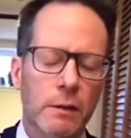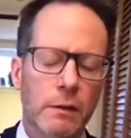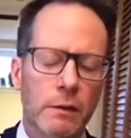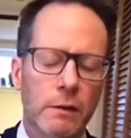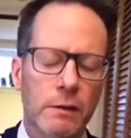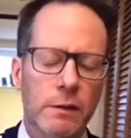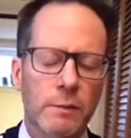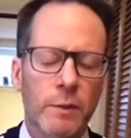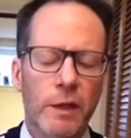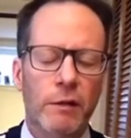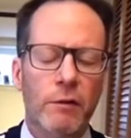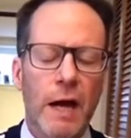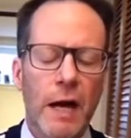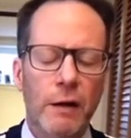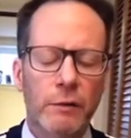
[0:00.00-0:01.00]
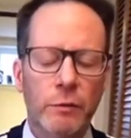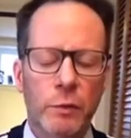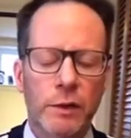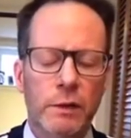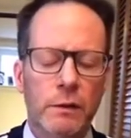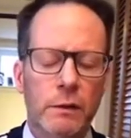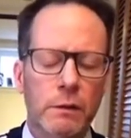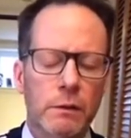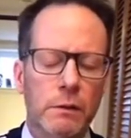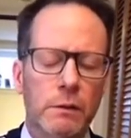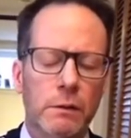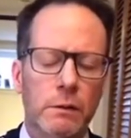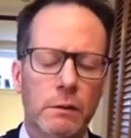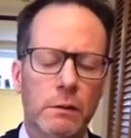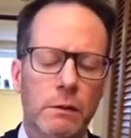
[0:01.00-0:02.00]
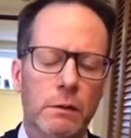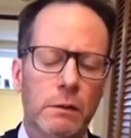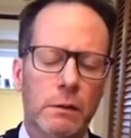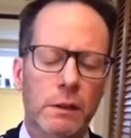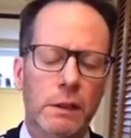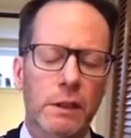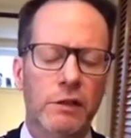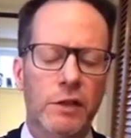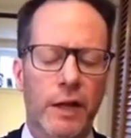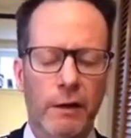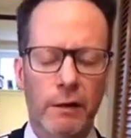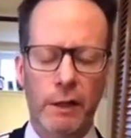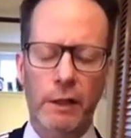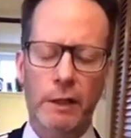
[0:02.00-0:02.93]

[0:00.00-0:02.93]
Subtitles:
So let's play around with each area.